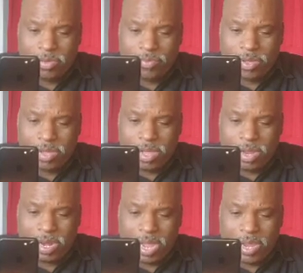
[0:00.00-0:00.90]
So we
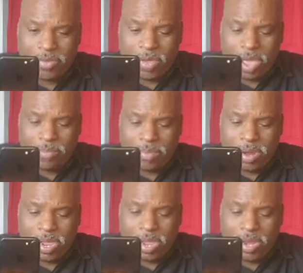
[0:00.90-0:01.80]
got like try
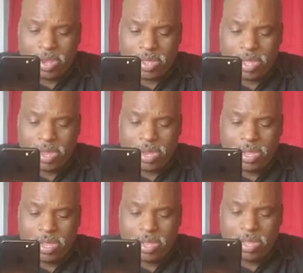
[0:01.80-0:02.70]
bring in the
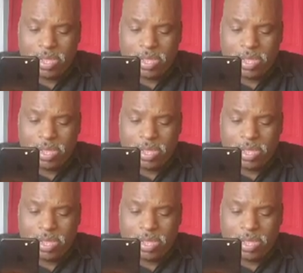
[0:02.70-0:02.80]
cutter